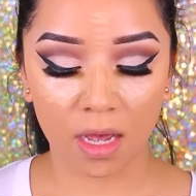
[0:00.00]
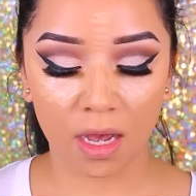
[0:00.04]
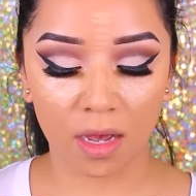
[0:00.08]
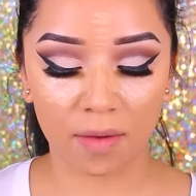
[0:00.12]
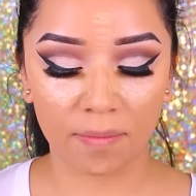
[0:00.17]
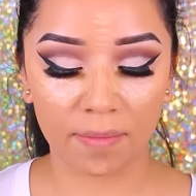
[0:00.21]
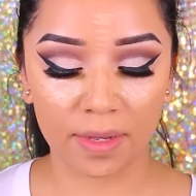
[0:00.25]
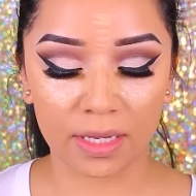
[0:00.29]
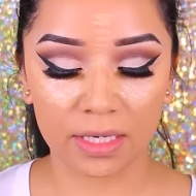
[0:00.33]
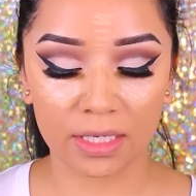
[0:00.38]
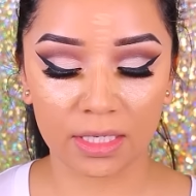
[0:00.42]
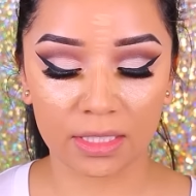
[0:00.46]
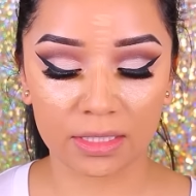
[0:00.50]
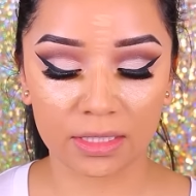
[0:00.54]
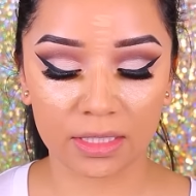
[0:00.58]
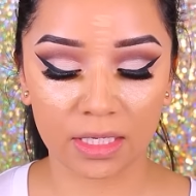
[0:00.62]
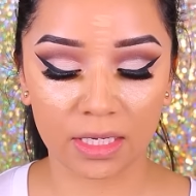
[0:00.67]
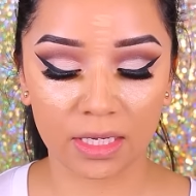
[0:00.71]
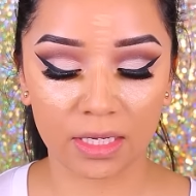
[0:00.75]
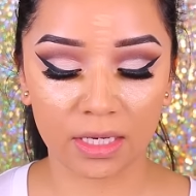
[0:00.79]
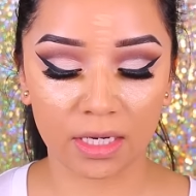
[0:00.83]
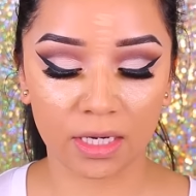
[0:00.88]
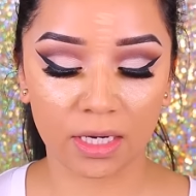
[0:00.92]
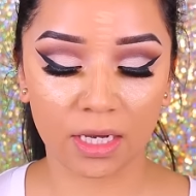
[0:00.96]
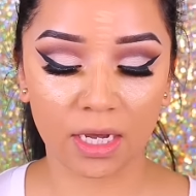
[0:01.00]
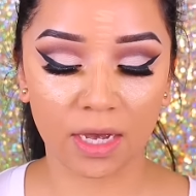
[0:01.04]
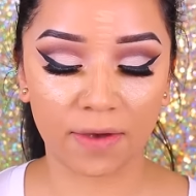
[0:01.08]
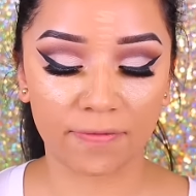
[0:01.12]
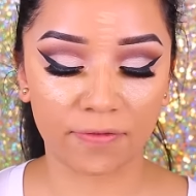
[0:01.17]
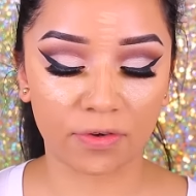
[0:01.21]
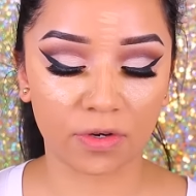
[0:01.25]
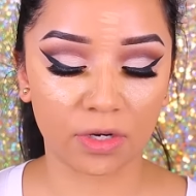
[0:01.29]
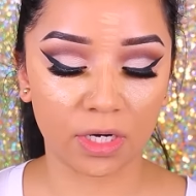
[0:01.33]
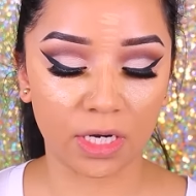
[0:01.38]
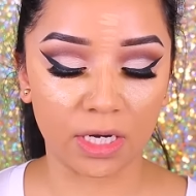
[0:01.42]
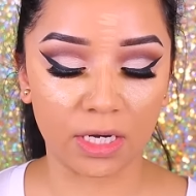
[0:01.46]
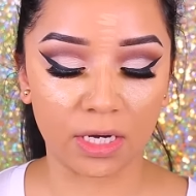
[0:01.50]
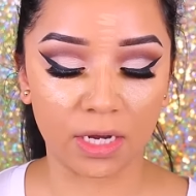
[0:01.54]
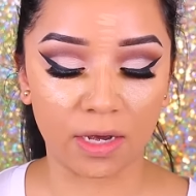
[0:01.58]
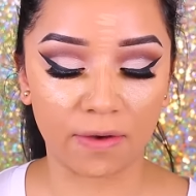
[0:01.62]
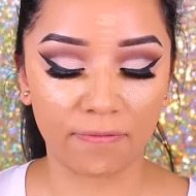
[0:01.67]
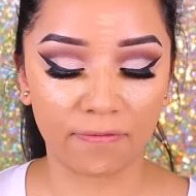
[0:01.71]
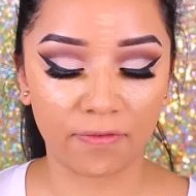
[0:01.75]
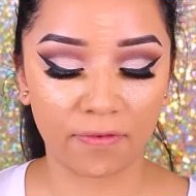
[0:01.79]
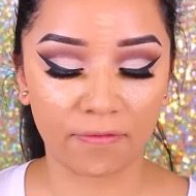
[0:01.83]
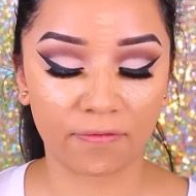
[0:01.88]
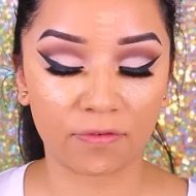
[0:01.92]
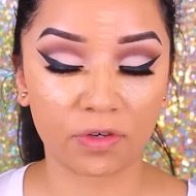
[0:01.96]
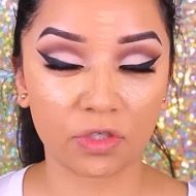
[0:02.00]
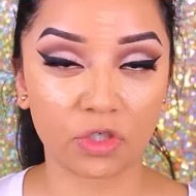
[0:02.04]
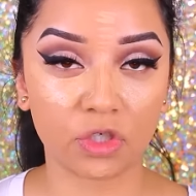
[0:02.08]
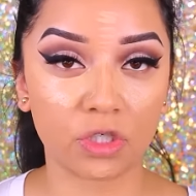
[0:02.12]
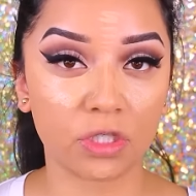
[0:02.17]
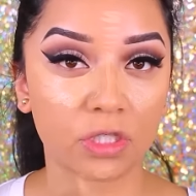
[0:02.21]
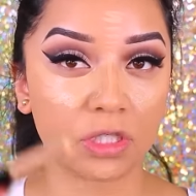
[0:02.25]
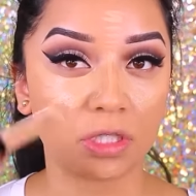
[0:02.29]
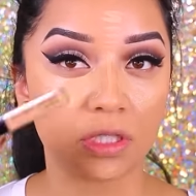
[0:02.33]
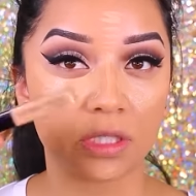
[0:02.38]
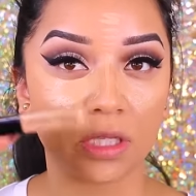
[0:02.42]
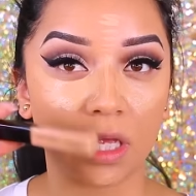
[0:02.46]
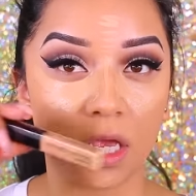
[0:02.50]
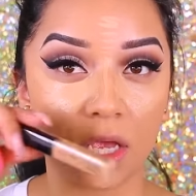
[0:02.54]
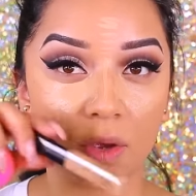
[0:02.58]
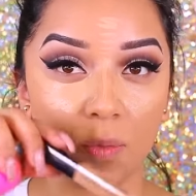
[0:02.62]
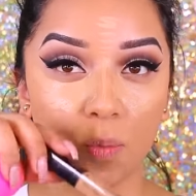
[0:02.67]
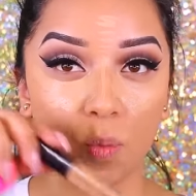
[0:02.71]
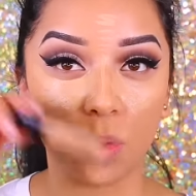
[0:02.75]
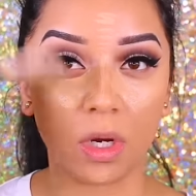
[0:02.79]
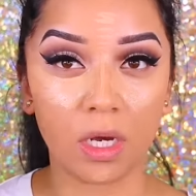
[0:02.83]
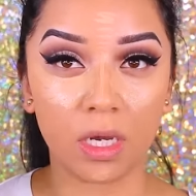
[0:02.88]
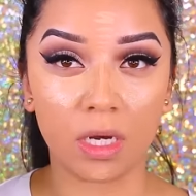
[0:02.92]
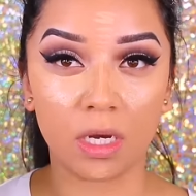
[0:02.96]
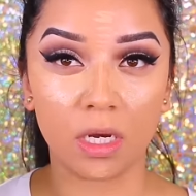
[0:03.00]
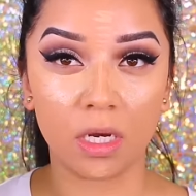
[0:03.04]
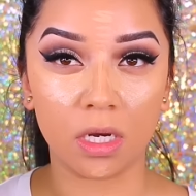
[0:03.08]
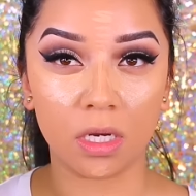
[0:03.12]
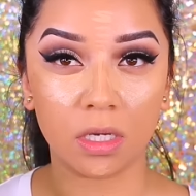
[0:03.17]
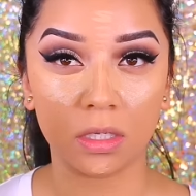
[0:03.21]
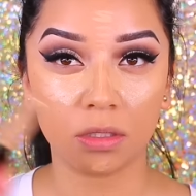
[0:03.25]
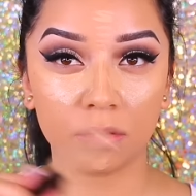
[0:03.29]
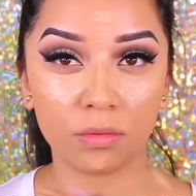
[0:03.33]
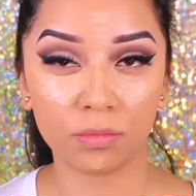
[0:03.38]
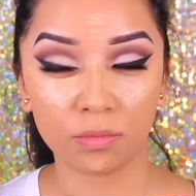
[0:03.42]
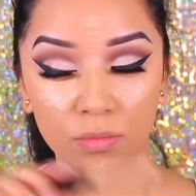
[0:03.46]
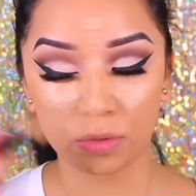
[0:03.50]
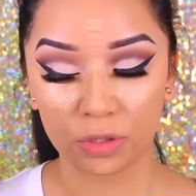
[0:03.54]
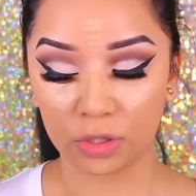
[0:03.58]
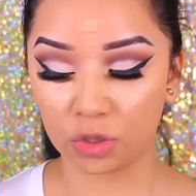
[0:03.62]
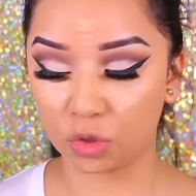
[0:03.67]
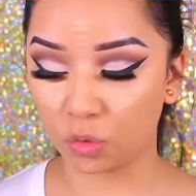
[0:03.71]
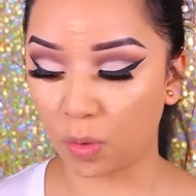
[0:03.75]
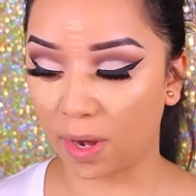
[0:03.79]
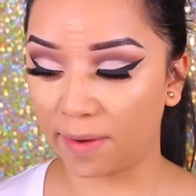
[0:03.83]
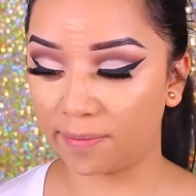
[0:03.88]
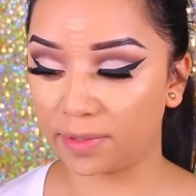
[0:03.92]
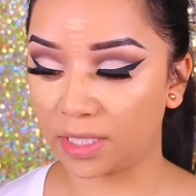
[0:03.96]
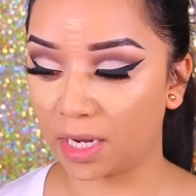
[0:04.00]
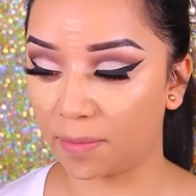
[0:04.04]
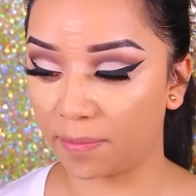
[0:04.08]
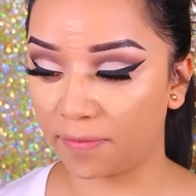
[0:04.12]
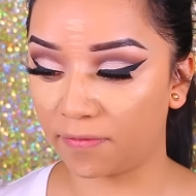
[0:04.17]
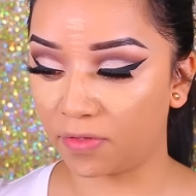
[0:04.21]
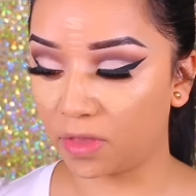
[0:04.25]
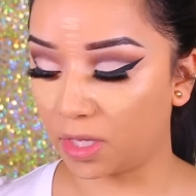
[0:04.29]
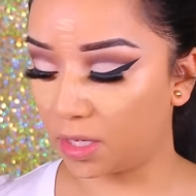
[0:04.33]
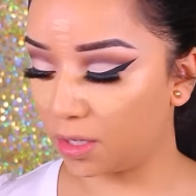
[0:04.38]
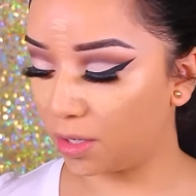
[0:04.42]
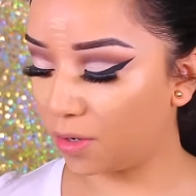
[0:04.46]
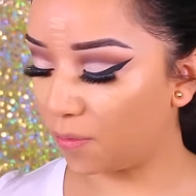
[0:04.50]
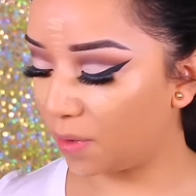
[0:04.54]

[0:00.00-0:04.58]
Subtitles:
It doesn't cover enough for just a one swipe type of thing.